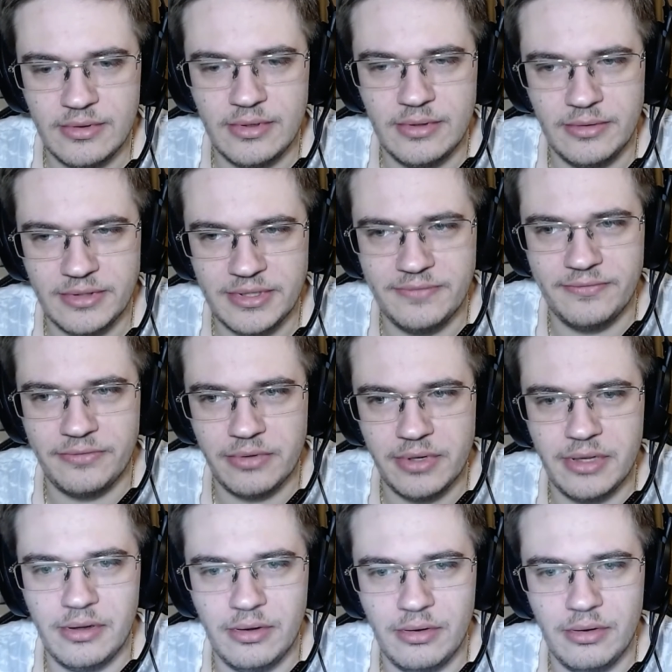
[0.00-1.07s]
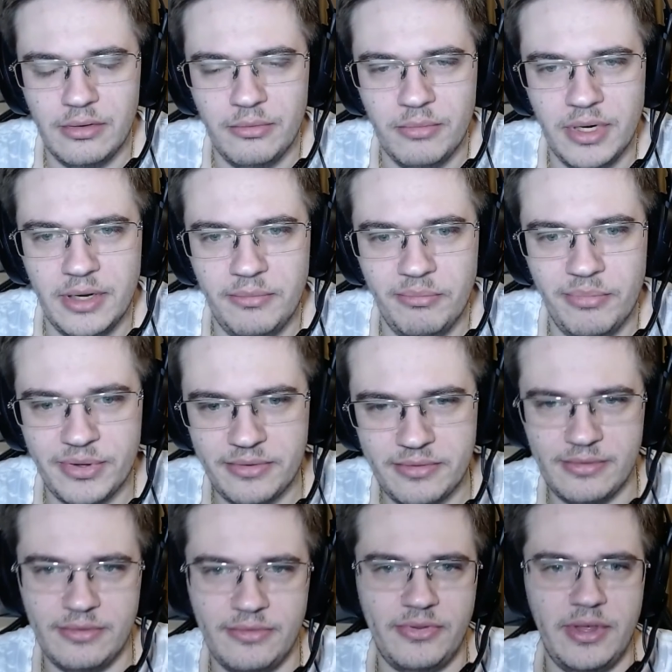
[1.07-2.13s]
Not some frail old man. But
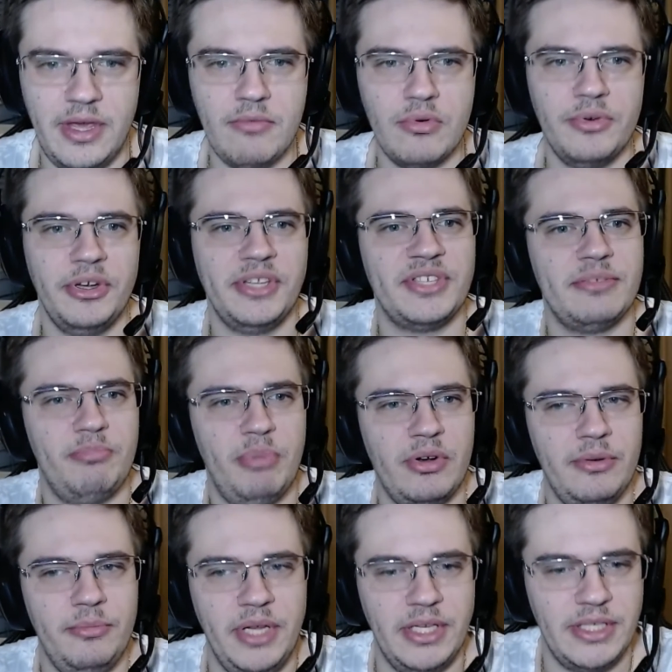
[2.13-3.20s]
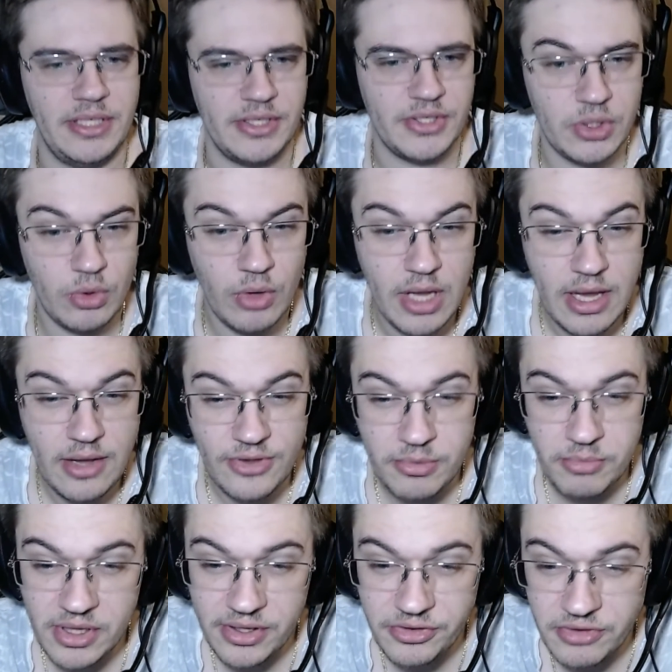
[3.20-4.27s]
they were experimenting. So the
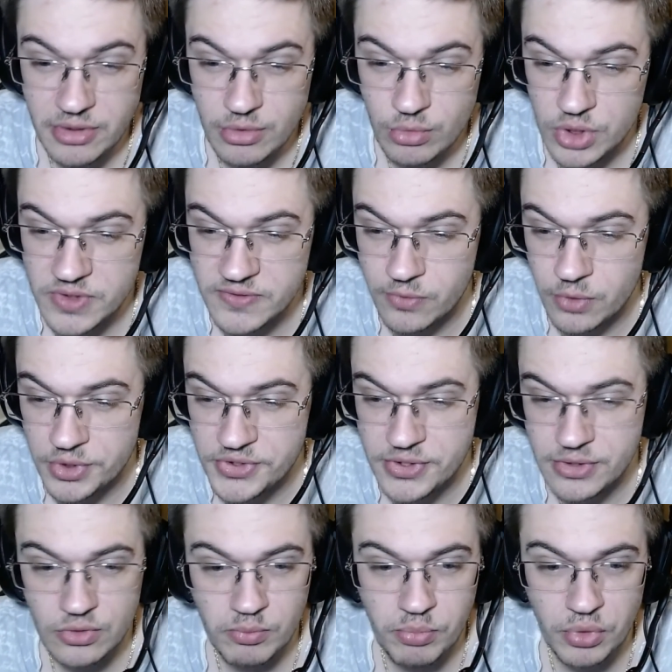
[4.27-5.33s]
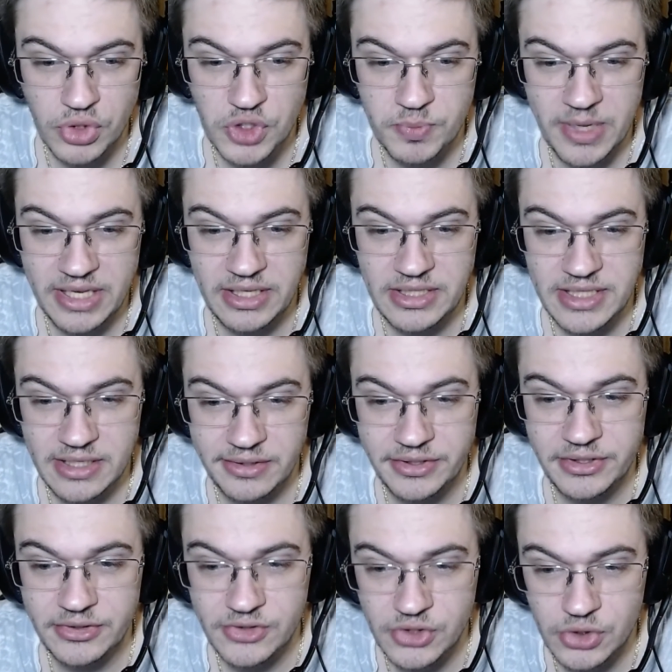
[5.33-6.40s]
military was forced to purge many
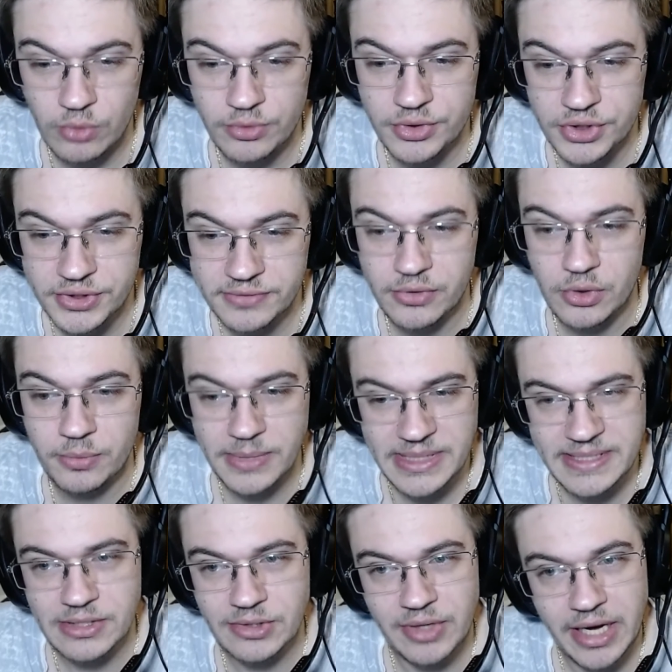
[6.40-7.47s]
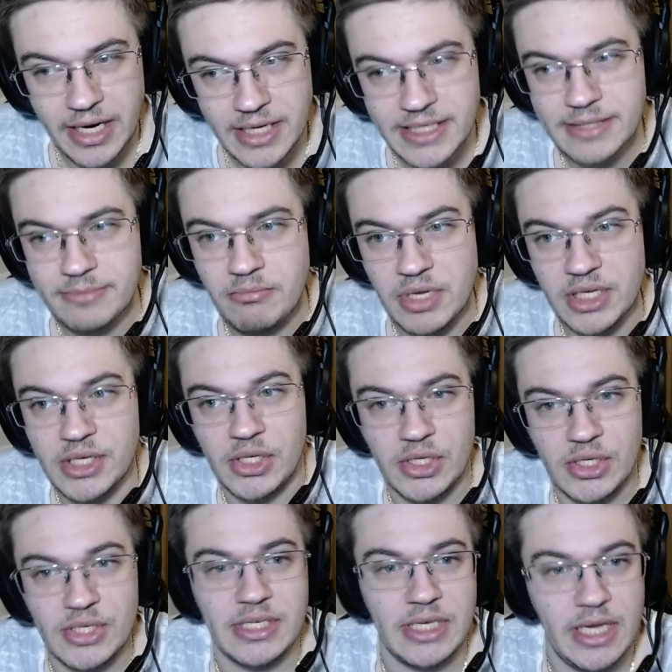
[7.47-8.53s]
talented soldiers from its ranks
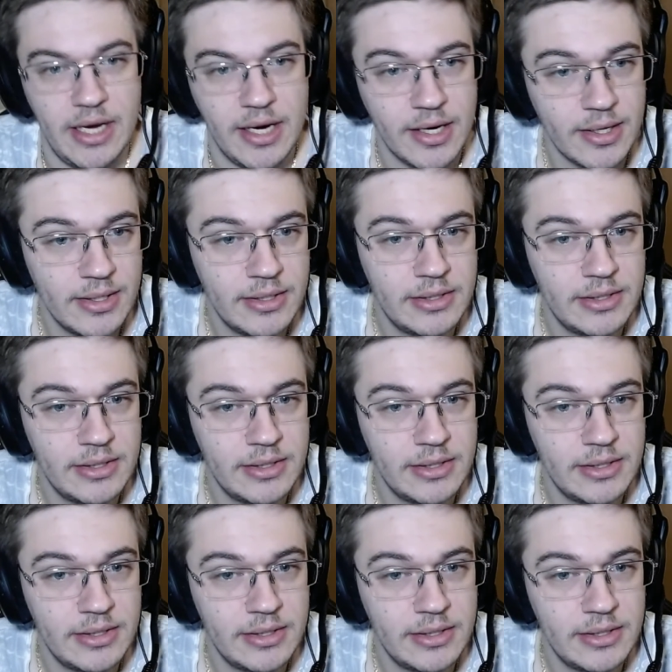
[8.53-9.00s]
because, yeah,